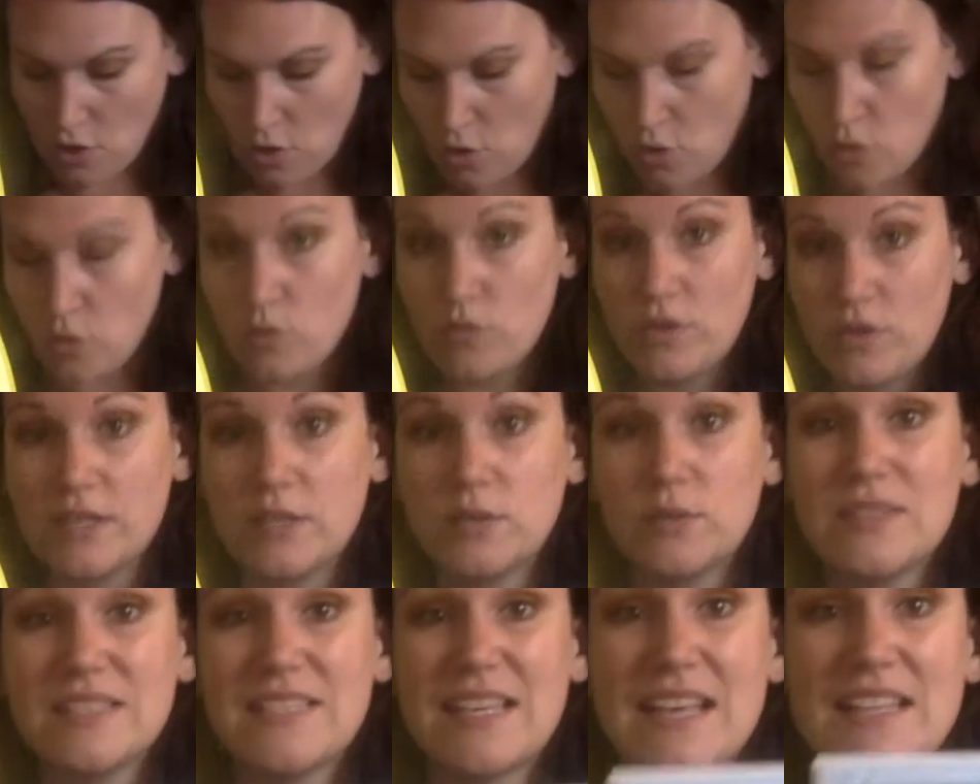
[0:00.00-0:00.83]
Ooh, this
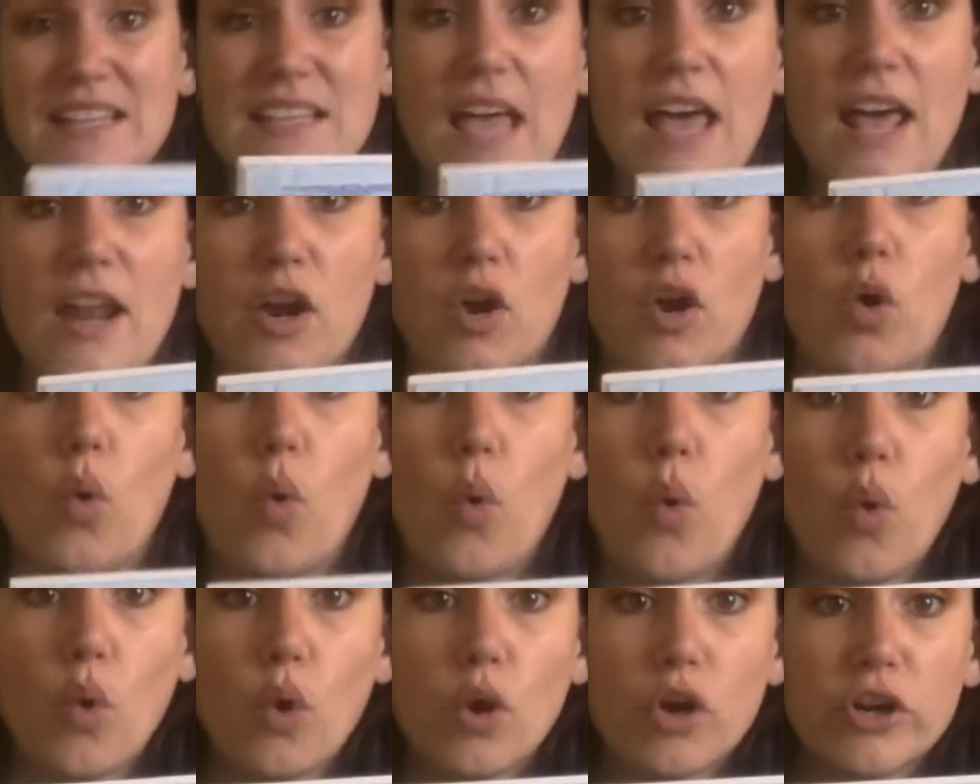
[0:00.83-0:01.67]
one says at
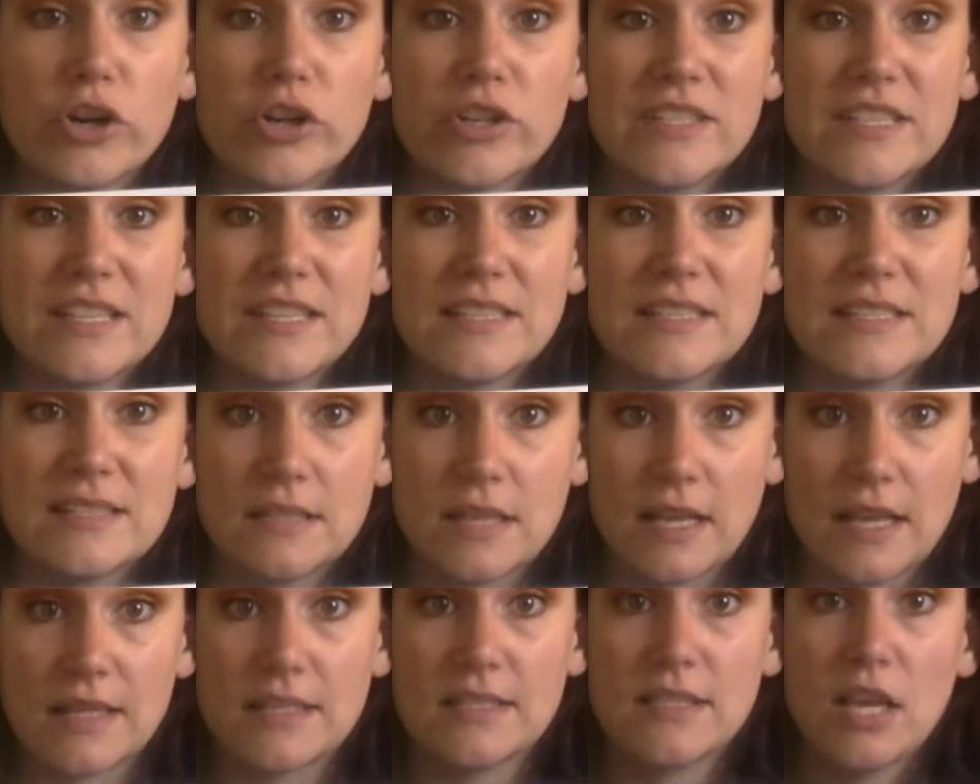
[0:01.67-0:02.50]

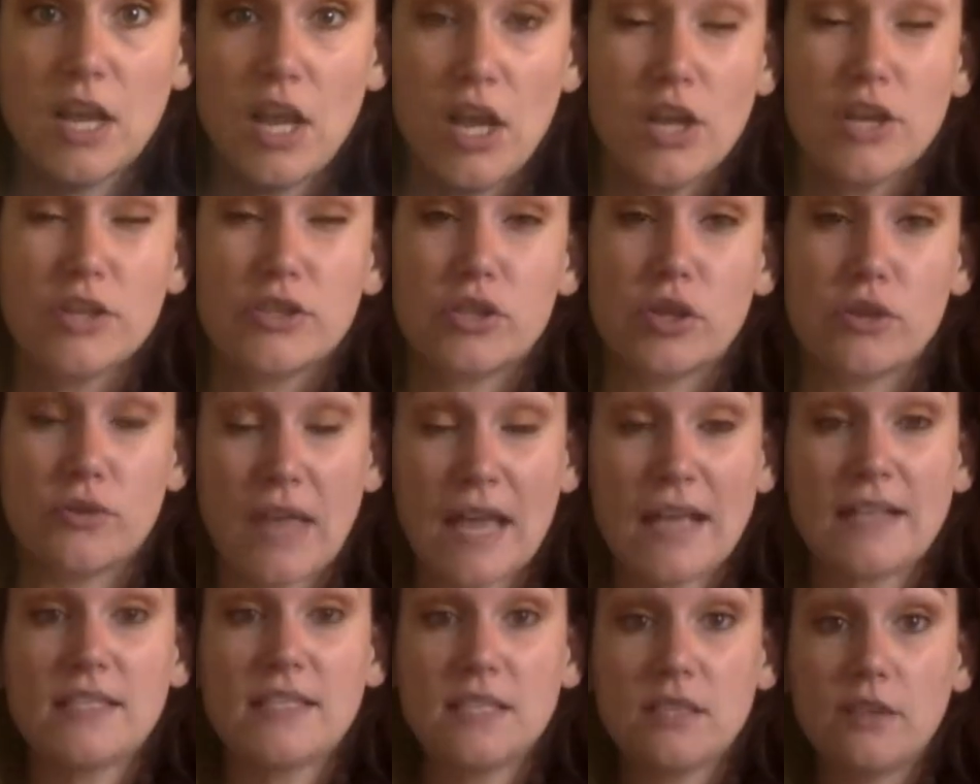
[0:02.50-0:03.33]
5:45. So
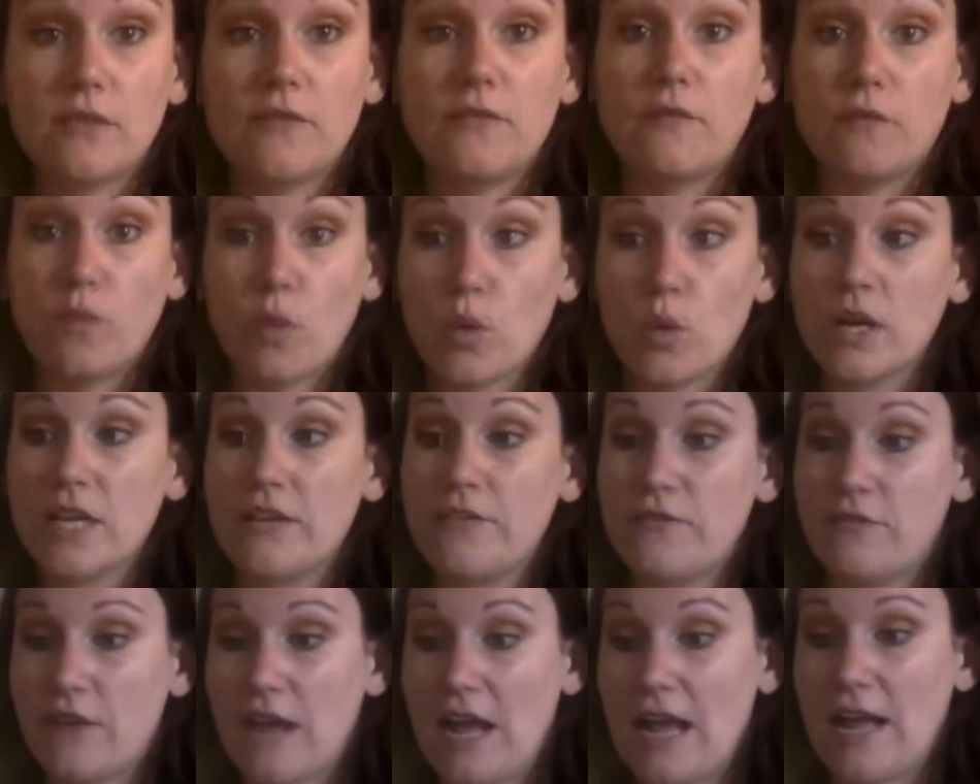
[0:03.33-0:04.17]
that's at the
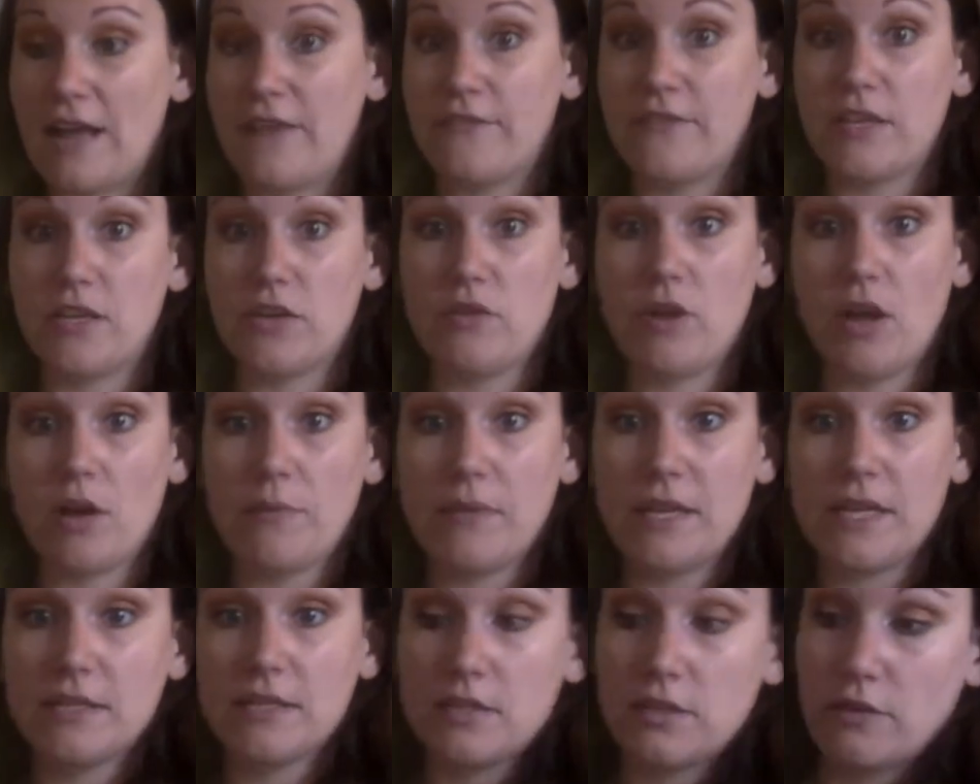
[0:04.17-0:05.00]
45. Can you help me
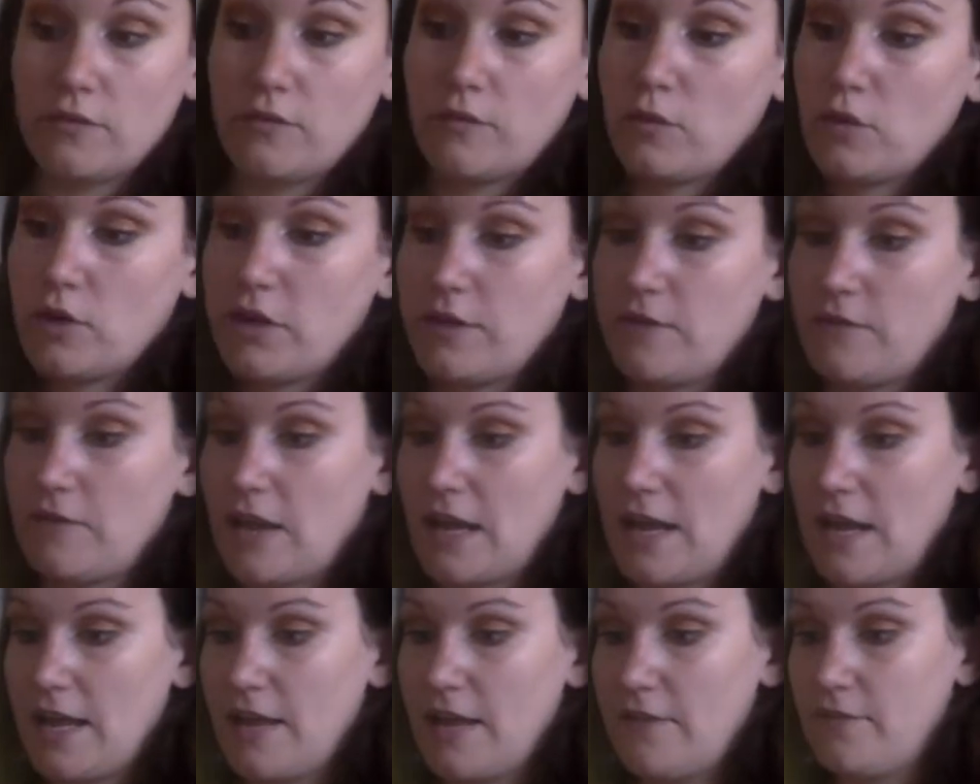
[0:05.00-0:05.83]
get to the
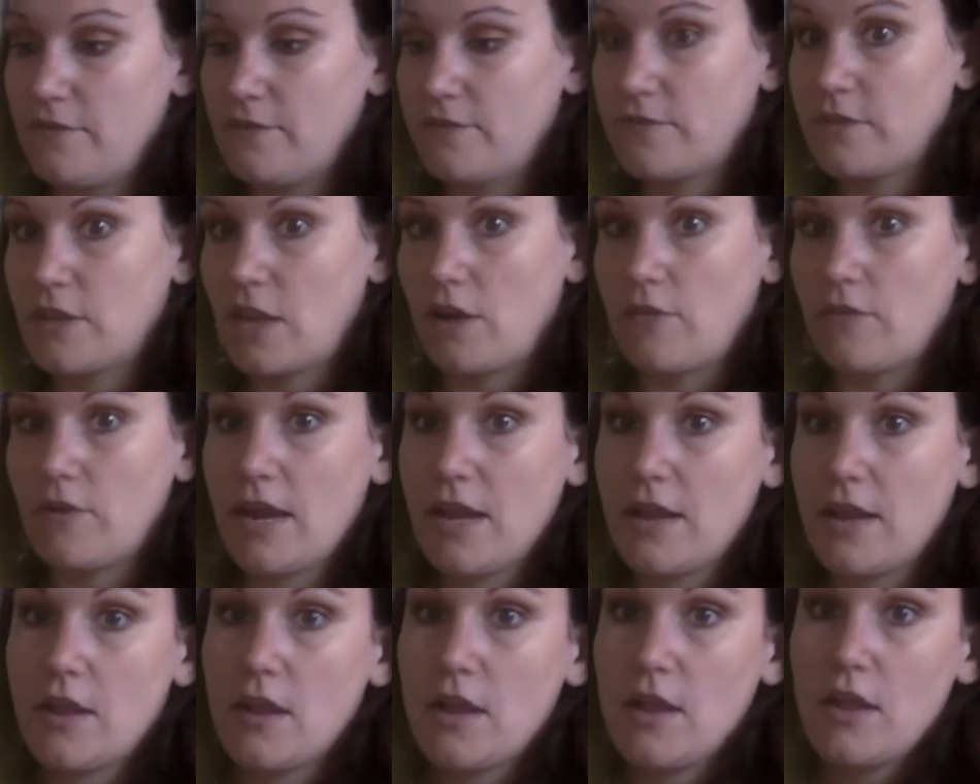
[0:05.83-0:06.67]
45? All
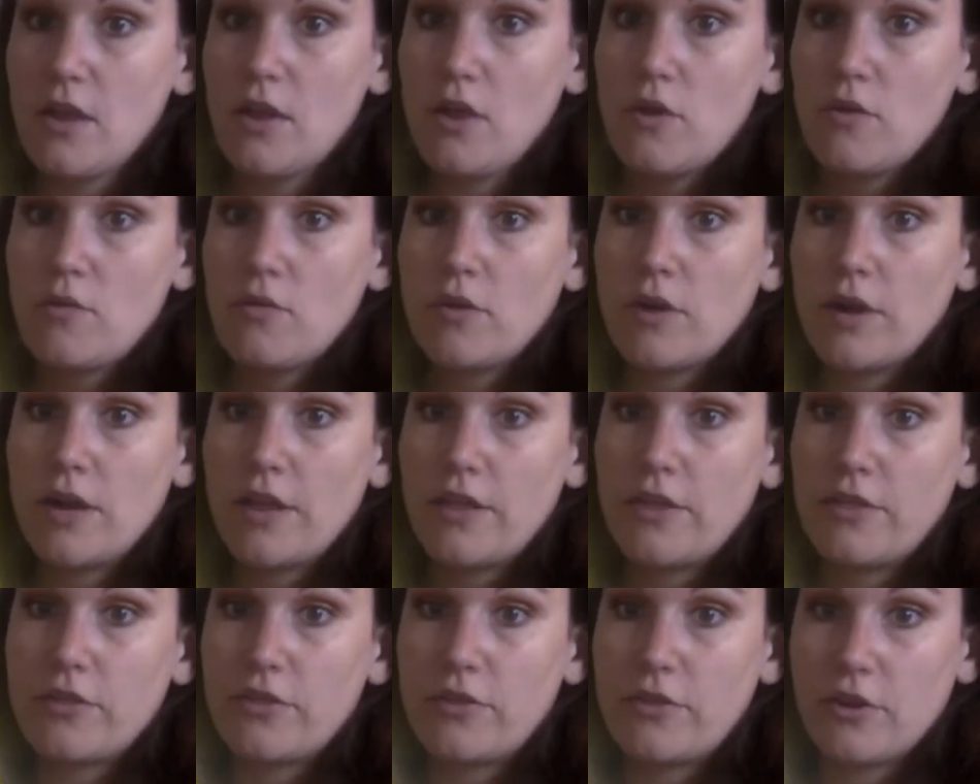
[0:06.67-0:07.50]
right, we're at
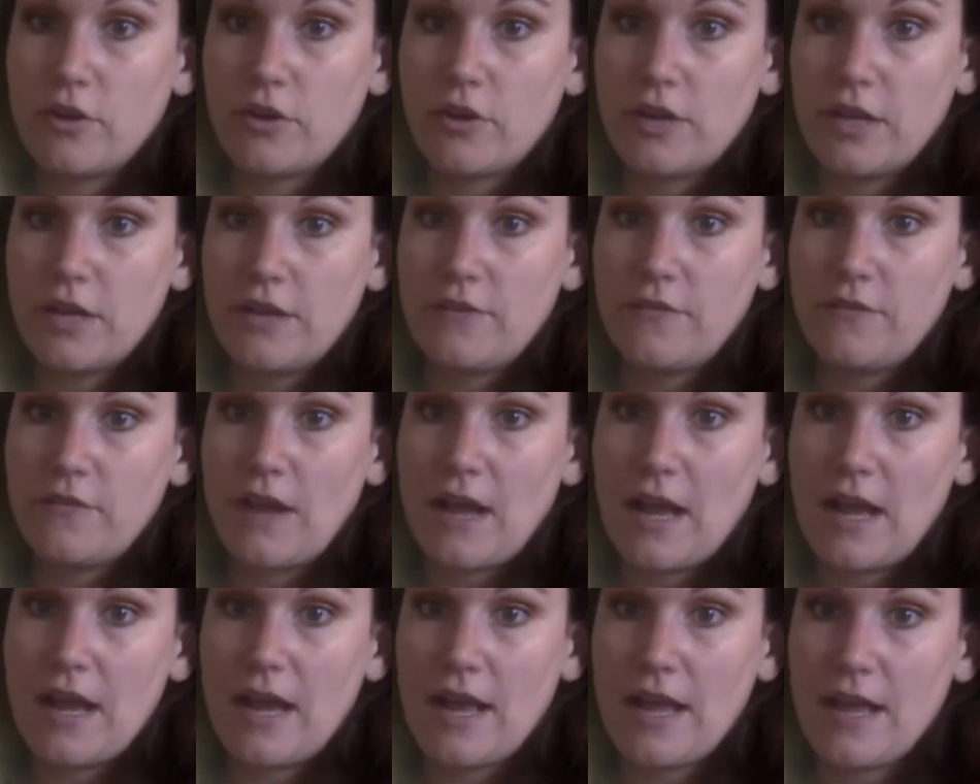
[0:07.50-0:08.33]

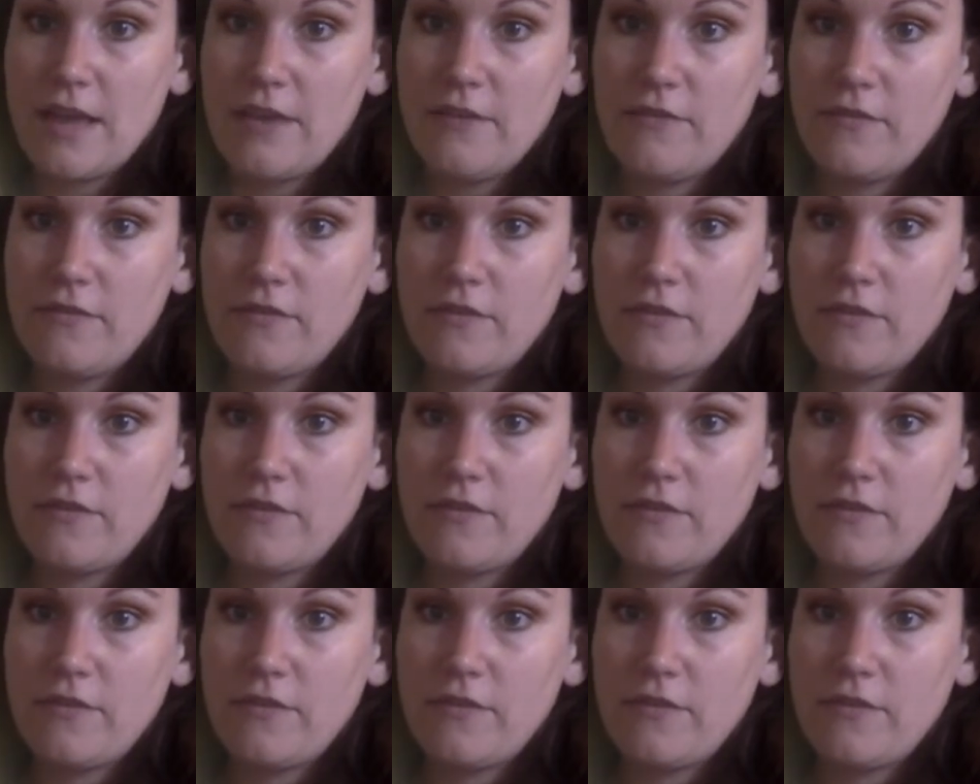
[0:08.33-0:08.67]
35,